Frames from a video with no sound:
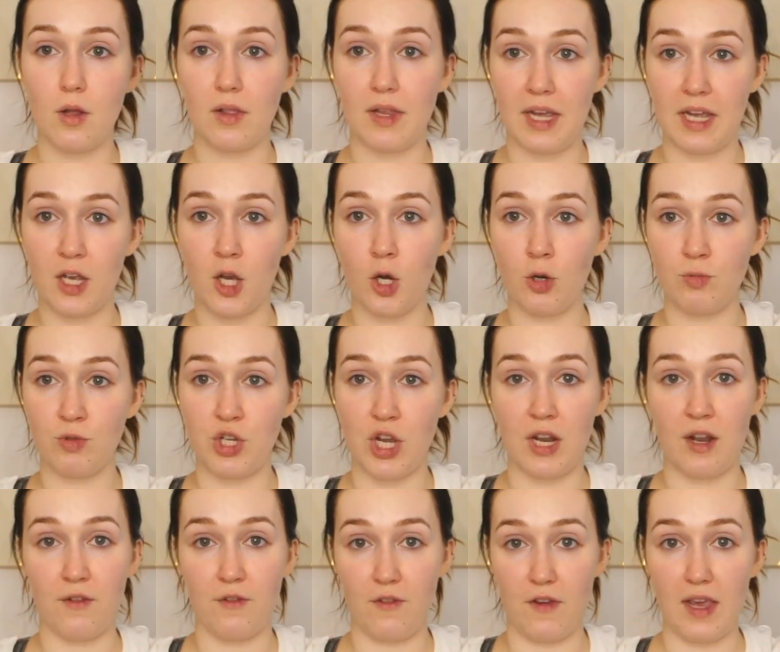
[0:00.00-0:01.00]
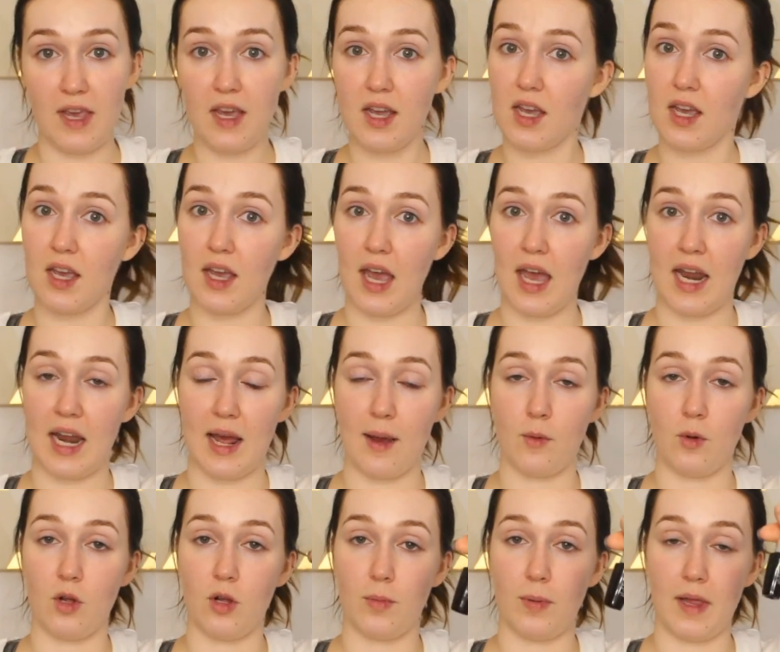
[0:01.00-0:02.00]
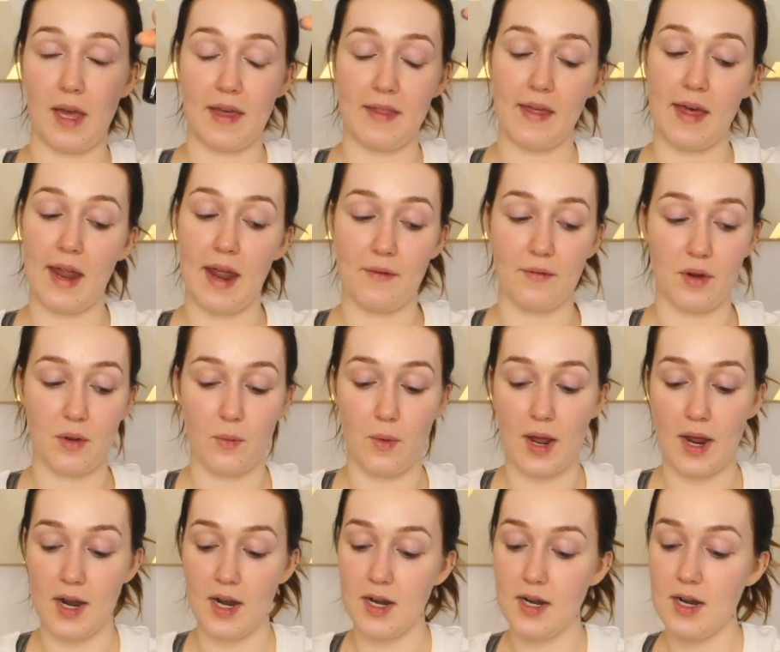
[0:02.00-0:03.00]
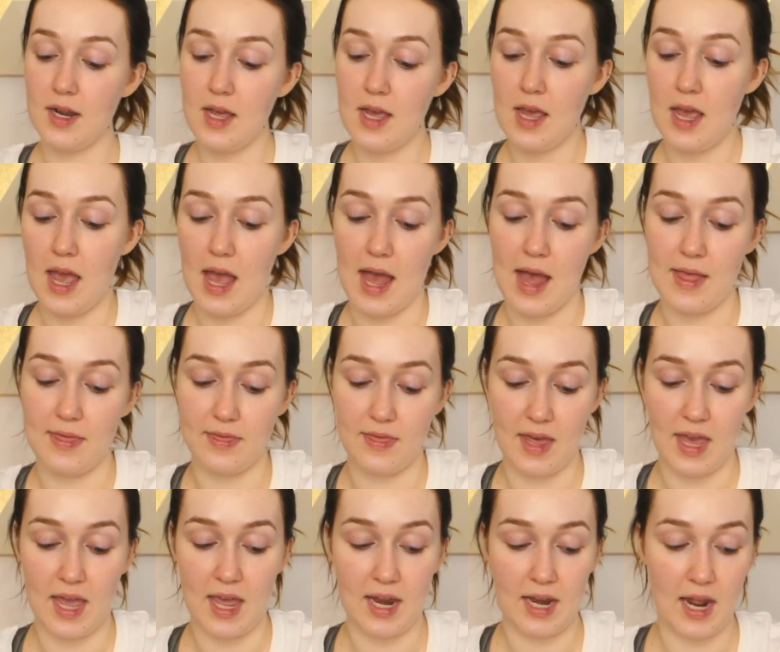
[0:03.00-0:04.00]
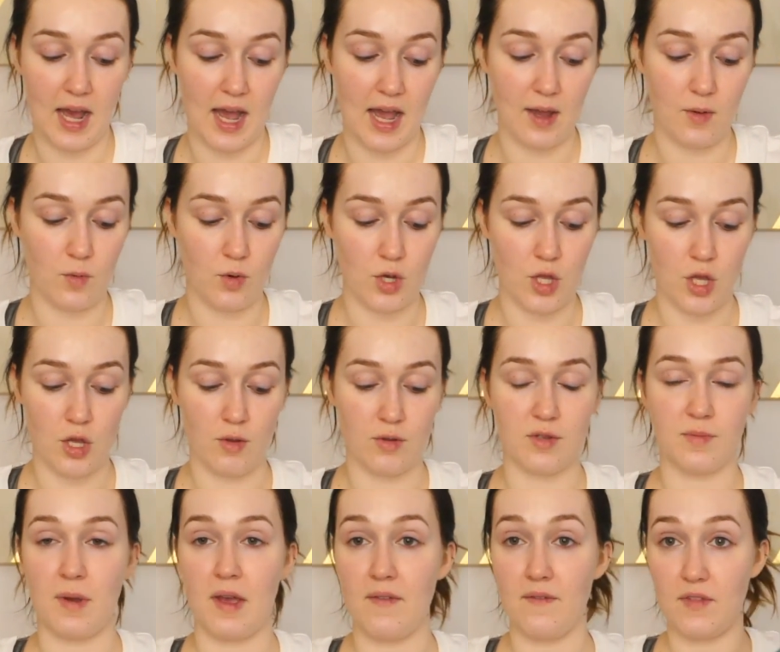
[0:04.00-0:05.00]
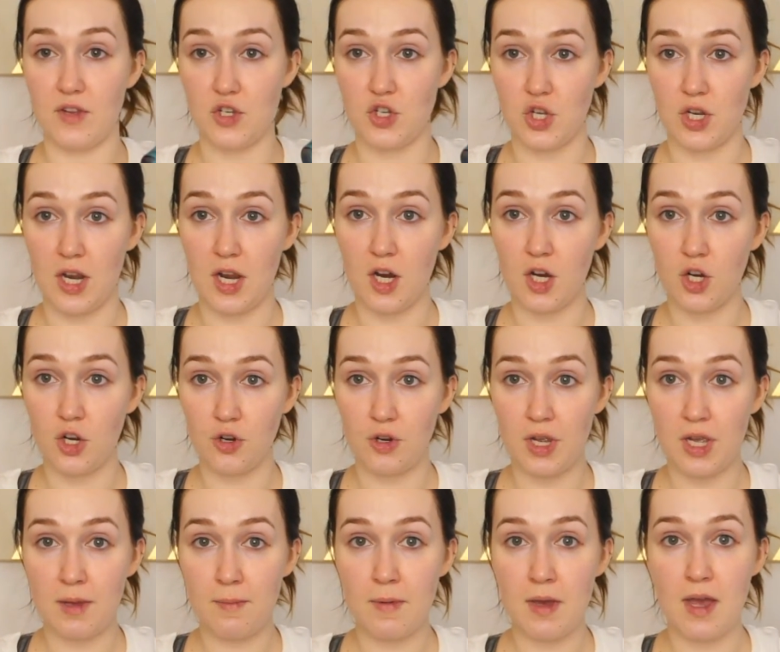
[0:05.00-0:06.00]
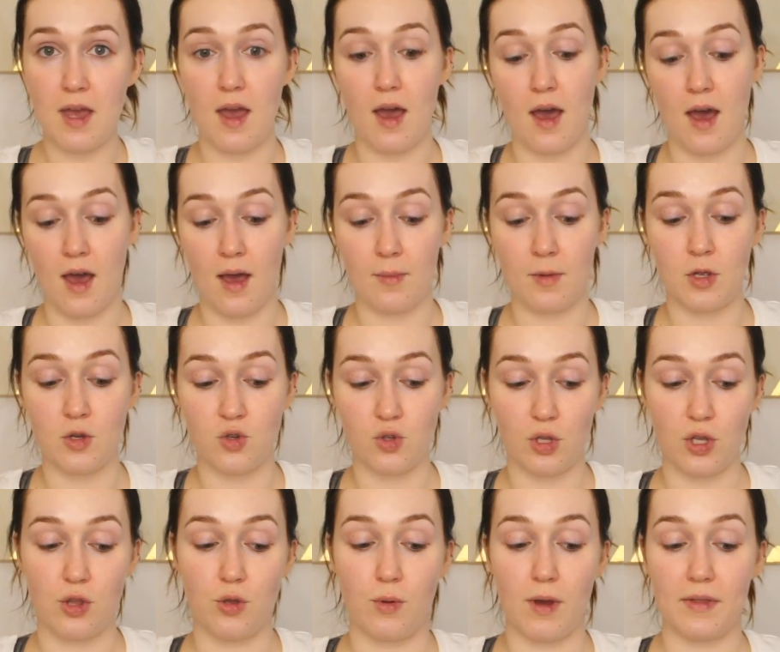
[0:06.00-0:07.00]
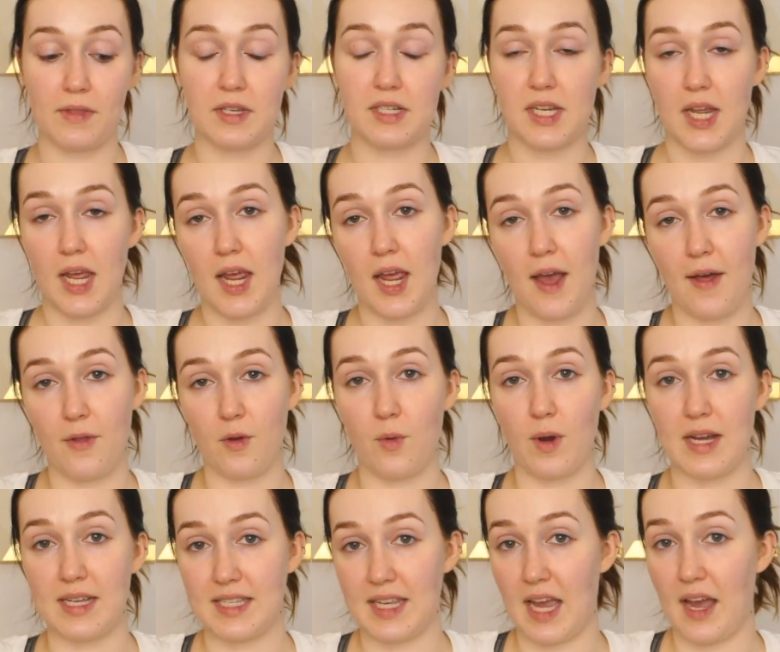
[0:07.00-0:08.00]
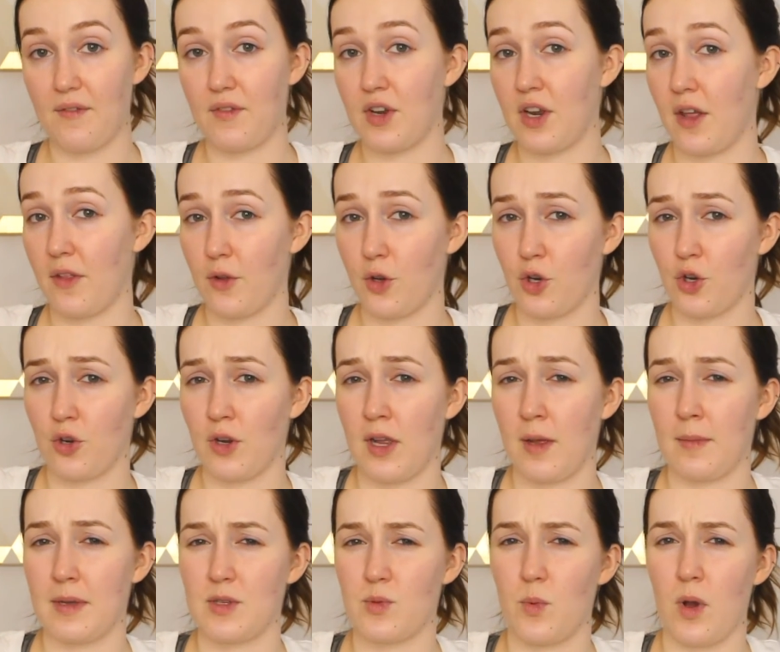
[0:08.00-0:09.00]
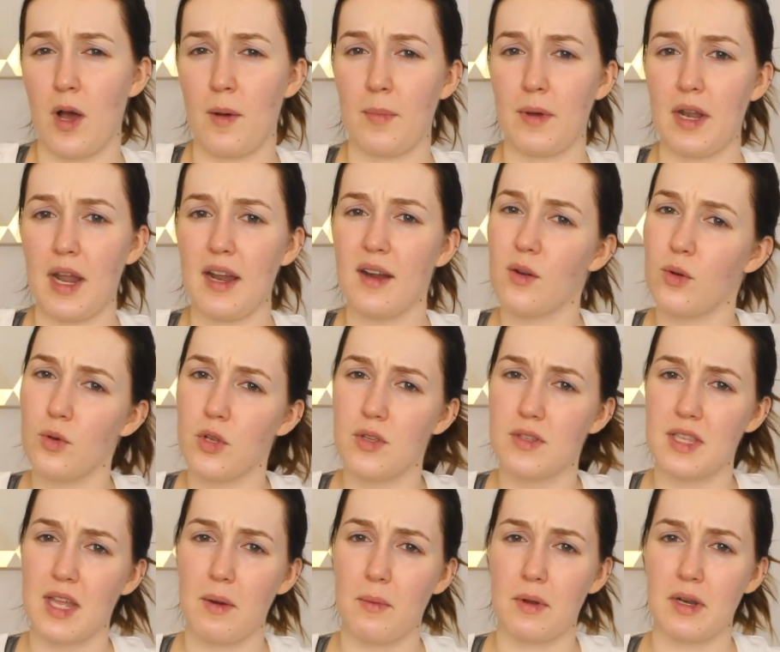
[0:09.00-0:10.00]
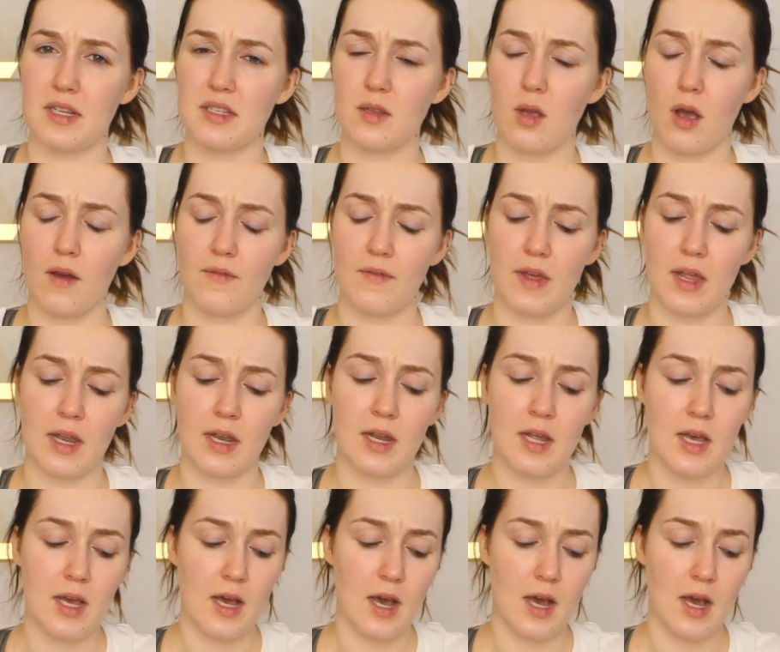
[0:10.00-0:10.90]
Lancome Genifique, and I will apply that everywhere. And then I will use my Visionare cream, usually throughout the day. Otherwise I have another cream as well, but I don't use that one as often.